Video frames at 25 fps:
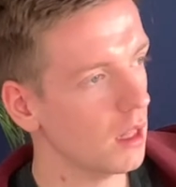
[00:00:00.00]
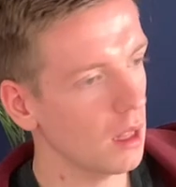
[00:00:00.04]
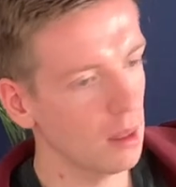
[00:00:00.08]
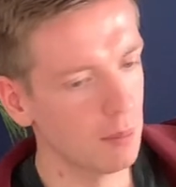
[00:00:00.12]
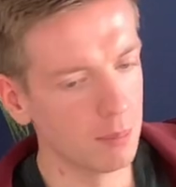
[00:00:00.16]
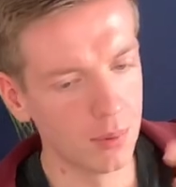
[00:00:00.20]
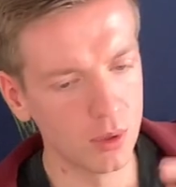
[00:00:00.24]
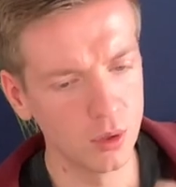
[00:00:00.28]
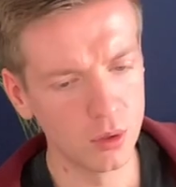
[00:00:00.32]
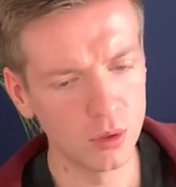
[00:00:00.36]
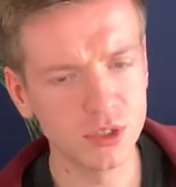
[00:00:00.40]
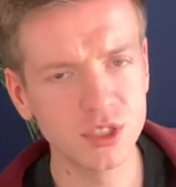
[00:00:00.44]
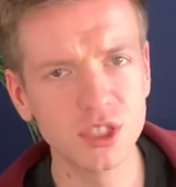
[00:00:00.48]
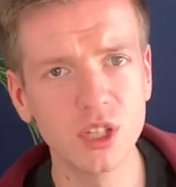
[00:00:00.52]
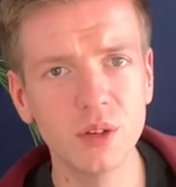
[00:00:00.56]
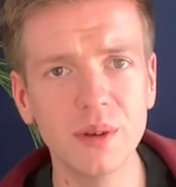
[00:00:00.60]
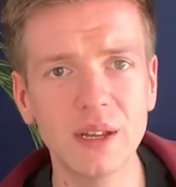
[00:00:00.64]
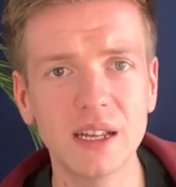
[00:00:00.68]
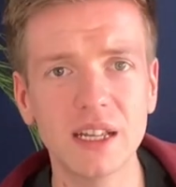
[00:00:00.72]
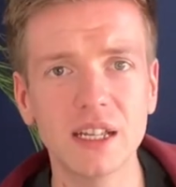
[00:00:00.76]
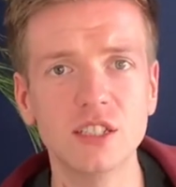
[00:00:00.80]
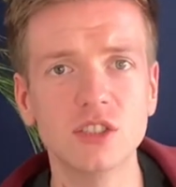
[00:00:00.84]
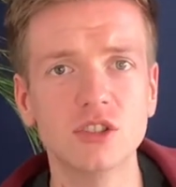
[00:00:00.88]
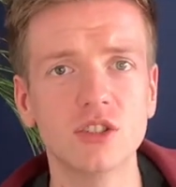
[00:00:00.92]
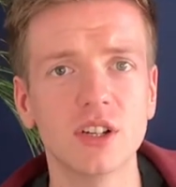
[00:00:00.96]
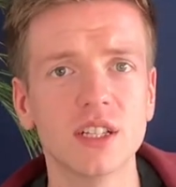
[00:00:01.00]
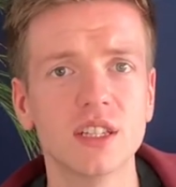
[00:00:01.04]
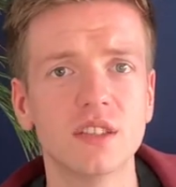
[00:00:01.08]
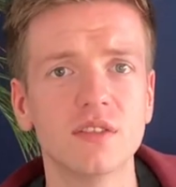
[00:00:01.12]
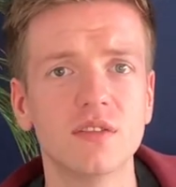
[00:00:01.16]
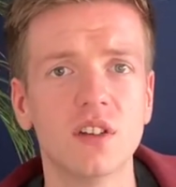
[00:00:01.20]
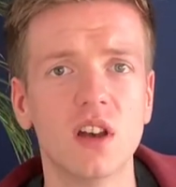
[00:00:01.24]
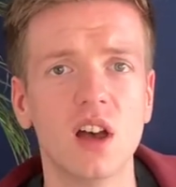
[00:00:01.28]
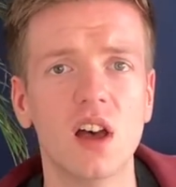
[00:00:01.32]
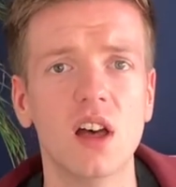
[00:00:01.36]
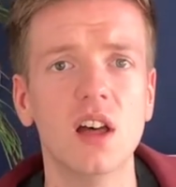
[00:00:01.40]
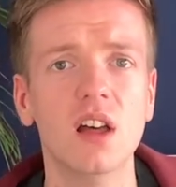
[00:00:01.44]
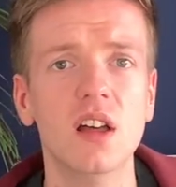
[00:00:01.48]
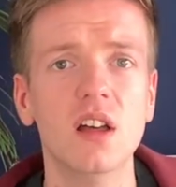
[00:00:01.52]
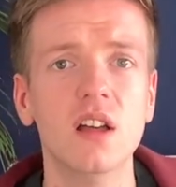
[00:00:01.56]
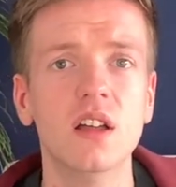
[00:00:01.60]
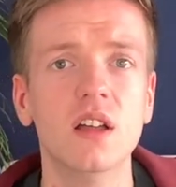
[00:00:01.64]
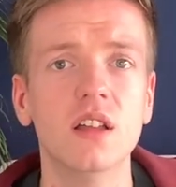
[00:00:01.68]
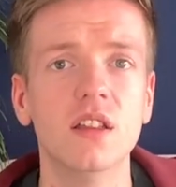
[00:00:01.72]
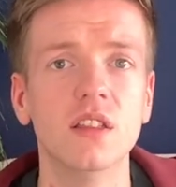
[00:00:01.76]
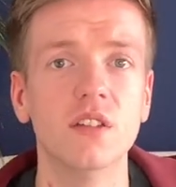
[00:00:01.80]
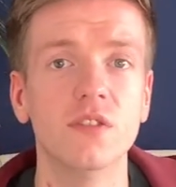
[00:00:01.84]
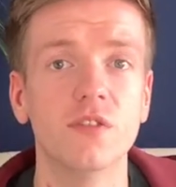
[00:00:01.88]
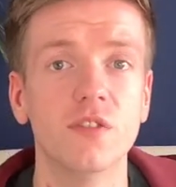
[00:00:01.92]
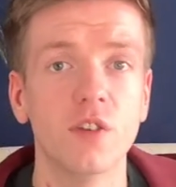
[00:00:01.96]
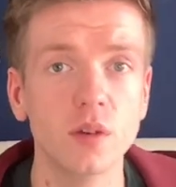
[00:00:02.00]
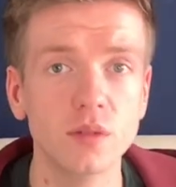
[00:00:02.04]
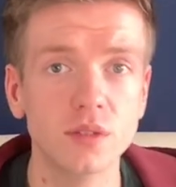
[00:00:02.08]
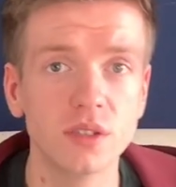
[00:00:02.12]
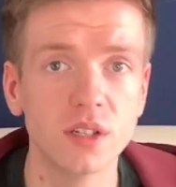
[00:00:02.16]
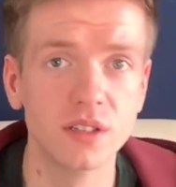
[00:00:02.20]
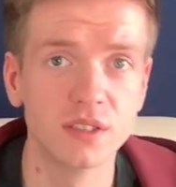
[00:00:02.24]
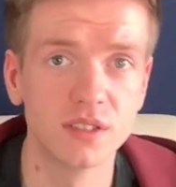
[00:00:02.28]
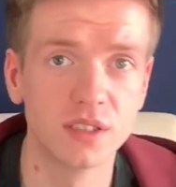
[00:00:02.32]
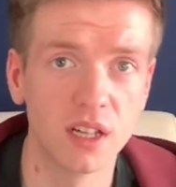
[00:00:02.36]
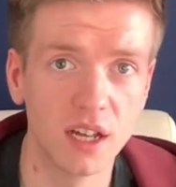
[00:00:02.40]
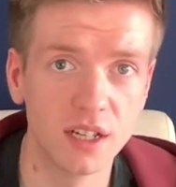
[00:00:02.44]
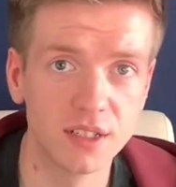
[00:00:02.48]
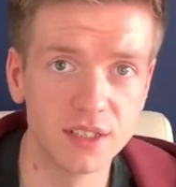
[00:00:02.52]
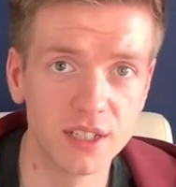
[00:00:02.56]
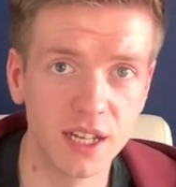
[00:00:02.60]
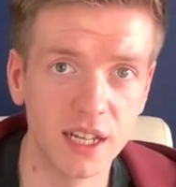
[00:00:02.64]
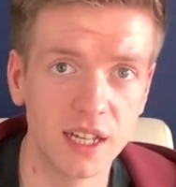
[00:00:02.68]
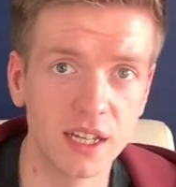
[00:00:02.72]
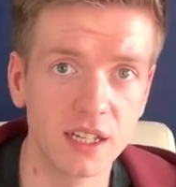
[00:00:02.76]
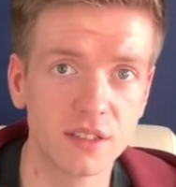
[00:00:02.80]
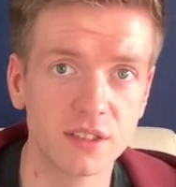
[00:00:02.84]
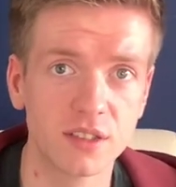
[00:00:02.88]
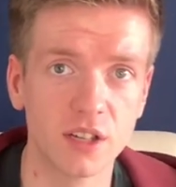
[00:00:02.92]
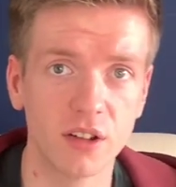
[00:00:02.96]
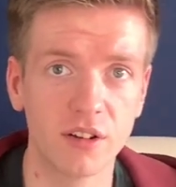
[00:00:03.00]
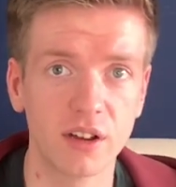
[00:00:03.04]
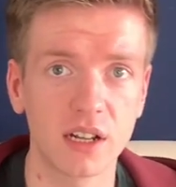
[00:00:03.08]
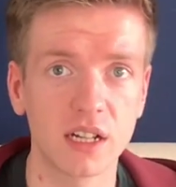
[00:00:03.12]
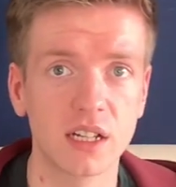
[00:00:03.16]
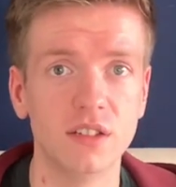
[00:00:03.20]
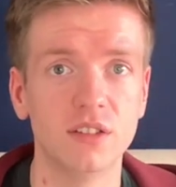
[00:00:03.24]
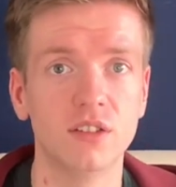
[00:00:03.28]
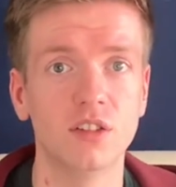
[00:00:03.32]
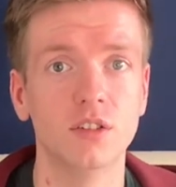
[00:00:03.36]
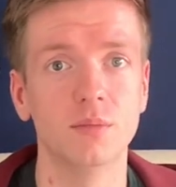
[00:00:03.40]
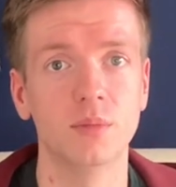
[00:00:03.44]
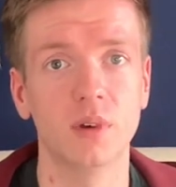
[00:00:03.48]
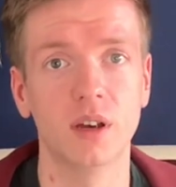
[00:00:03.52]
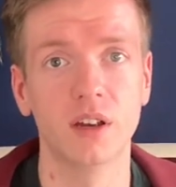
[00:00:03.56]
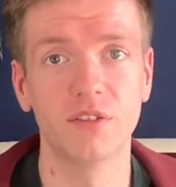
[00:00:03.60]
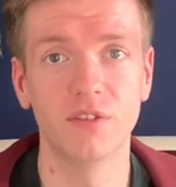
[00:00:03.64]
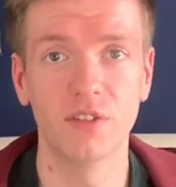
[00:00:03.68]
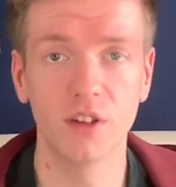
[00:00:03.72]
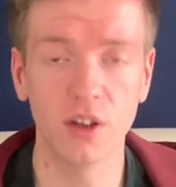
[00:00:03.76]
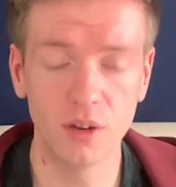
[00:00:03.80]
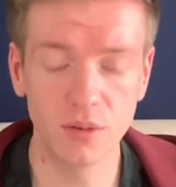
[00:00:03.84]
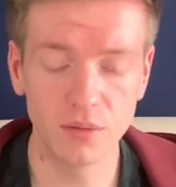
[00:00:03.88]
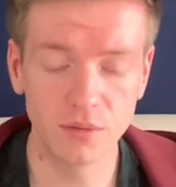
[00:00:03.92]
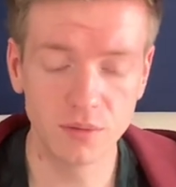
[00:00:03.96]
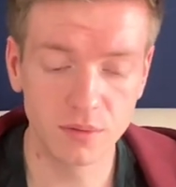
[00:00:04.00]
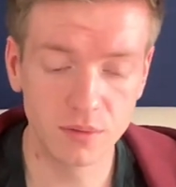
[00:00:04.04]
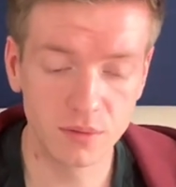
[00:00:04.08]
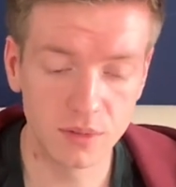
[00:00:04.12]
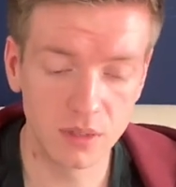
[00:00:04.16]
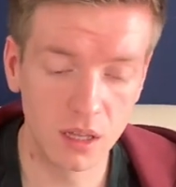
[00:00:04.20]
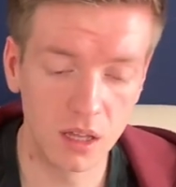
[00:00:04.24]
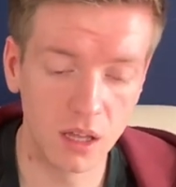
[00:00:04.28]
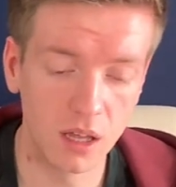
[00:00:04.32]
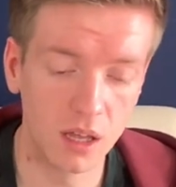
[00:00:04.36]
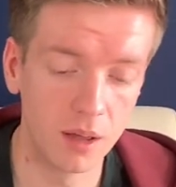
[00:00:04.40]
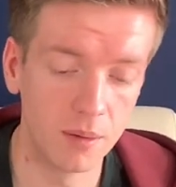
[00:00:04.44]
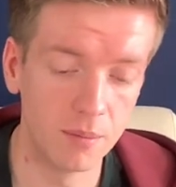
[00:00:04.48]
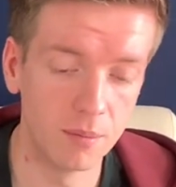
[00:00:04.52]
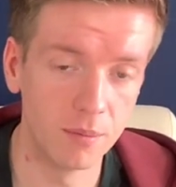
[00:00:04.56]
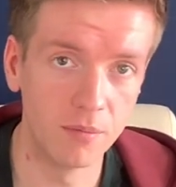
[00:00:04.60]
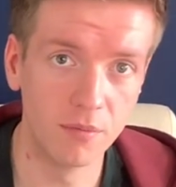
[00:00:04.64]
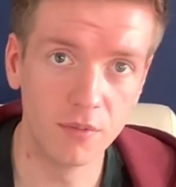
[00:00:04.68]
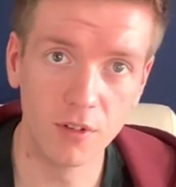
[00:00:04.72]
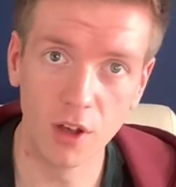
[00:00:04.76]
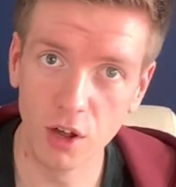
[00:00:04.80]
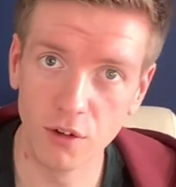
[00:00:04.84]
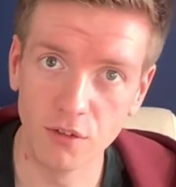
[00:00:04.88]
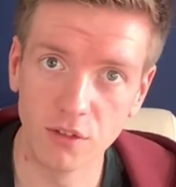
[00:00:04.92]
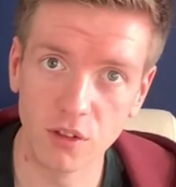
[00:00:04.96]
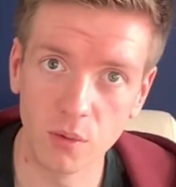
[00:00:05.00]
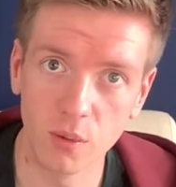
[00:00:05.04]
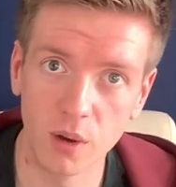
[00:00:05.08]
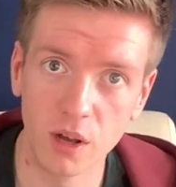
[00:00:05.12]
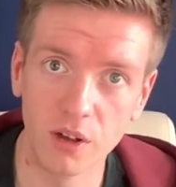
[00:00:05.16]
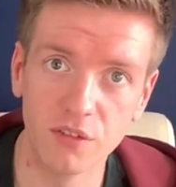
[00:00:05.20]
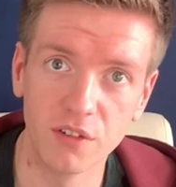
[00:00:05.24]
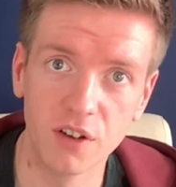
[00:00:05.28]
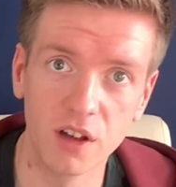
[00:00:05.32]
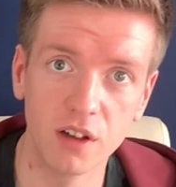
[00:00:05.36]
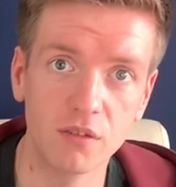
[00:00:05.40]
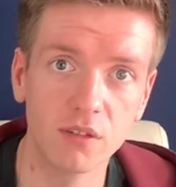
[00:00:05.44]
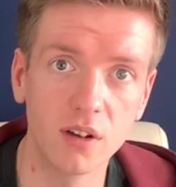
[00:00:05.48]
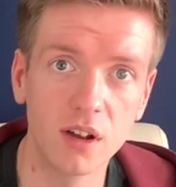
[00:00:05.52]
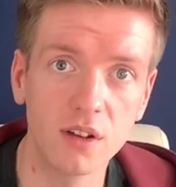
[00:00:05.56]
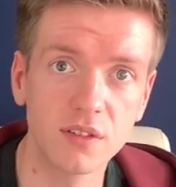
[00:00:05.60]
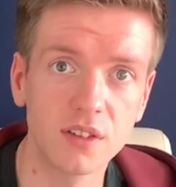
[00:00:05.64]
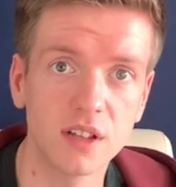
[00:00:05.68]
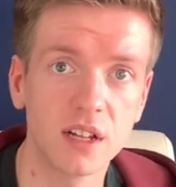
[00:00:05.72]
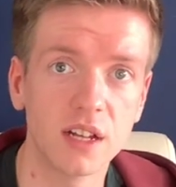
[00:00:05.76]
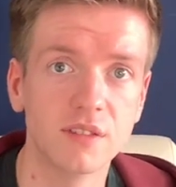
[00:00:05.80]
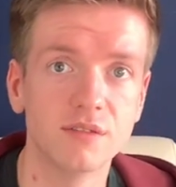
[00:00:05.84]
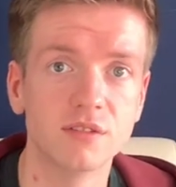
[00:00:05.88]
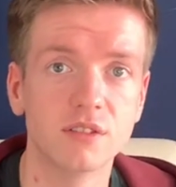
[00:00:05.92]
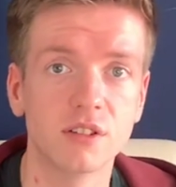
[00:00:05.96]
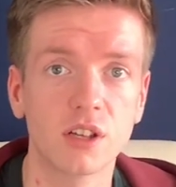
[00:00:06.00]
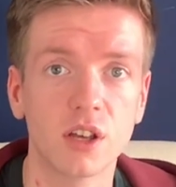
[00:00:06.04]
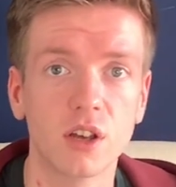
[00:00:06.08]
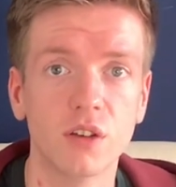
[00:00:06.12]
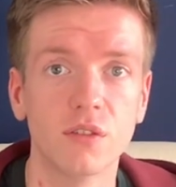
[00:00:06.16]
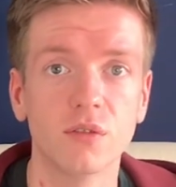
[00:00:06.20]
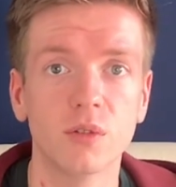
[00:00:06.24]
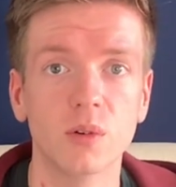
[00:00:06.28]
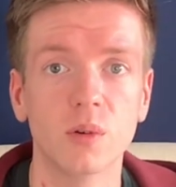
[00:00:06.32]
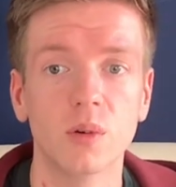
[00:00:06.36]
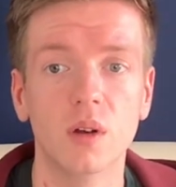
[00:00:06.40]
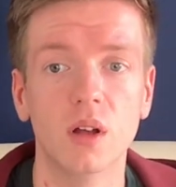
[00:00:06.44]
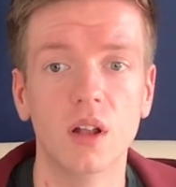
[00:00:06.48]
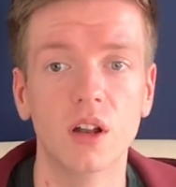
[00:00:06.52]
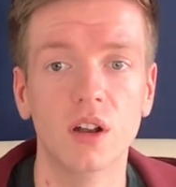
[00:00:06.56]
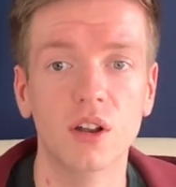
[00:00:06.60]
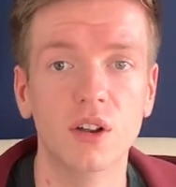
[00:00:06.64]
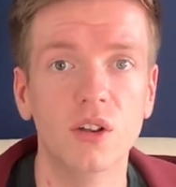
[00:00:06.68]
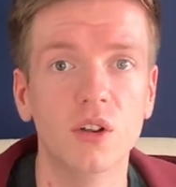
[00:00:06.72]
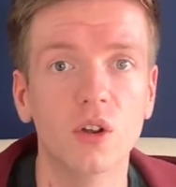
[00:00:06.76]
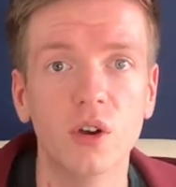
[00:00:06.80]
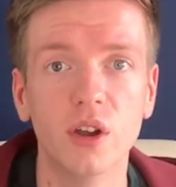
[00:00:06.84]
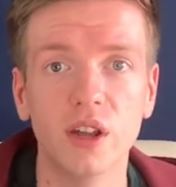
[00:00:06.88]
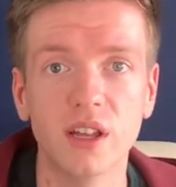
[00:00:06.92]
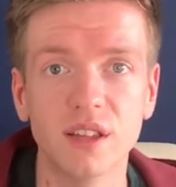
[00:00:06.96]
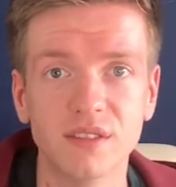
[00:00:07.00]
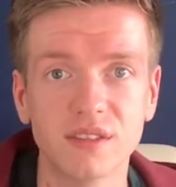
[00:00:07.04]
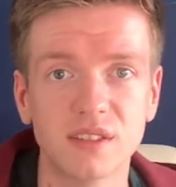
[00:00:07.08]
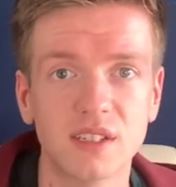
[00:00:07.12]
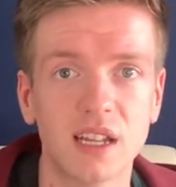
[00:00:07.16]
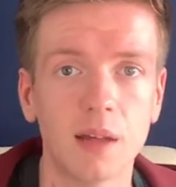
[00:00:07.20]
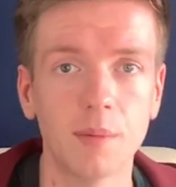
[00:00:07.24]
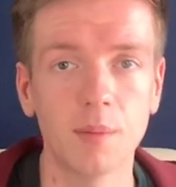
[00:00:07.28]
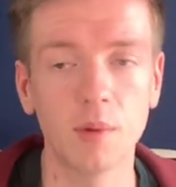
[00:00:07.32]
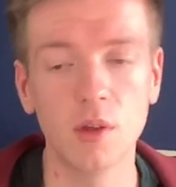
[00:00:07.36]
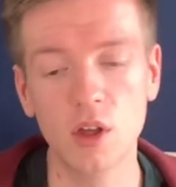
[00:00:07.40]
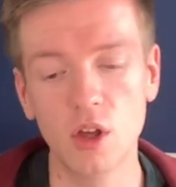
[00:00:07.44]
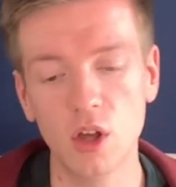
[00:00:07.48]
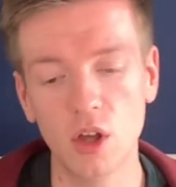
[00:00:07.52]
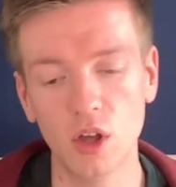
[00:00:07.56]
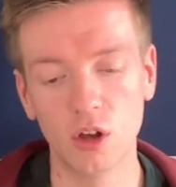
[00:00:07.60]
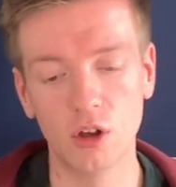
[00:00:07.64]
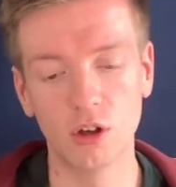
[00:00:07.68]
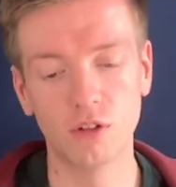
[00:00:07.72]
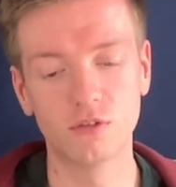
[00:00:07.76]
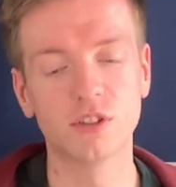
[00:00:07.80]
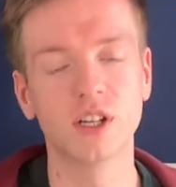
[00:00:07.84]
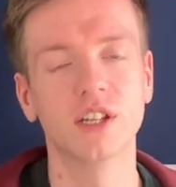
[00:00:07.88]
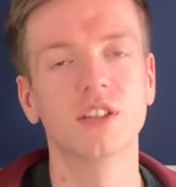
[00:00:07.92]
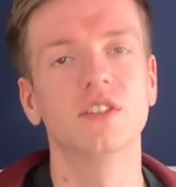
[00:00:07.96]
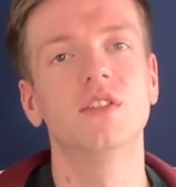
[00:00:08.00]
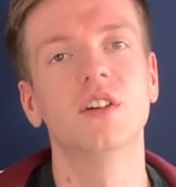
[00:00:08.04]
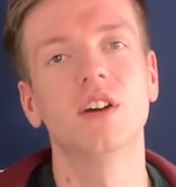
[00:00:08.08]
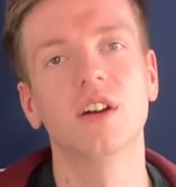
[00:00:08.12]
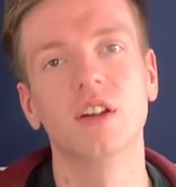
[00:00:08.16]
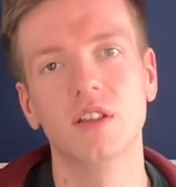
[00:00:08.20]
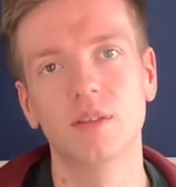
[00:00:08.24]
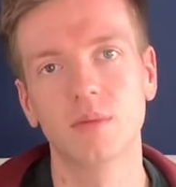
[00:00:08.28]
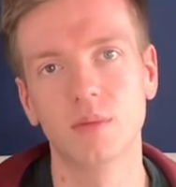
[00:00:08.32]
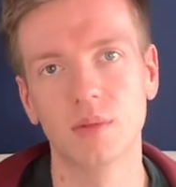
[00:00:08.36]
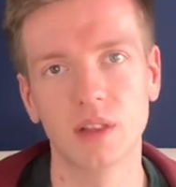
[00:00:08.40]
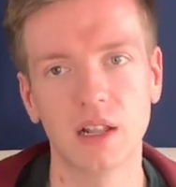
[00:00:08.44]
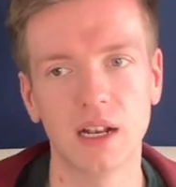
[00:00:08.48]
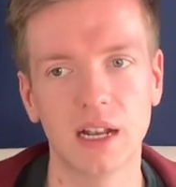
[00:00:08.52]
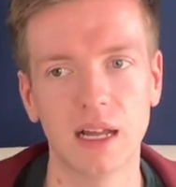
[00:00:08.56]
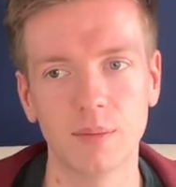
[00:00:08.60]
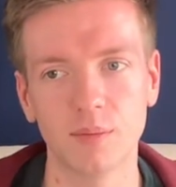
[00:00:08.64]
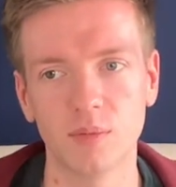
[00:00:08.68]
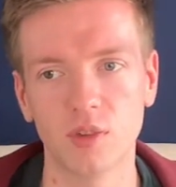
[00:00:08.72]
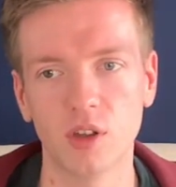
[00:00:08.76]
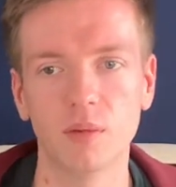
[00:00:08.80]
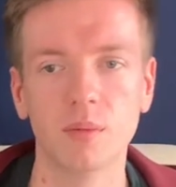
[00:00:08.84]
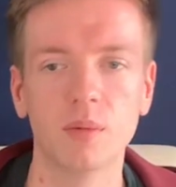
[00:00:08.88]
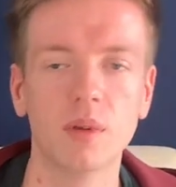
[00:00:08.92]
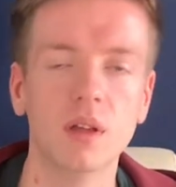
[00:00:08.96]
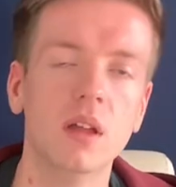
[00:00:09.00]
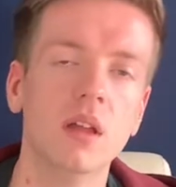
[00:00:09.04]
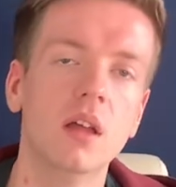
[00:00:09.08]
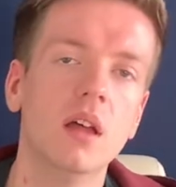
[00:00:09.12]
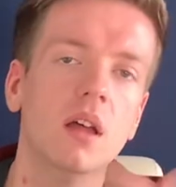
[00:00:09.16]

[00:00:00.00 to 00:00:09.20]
But also it can transfer the photos that I take directly to my phone over the Wi-Fi, rather than having to go through an annoying step of transferring them to the laptop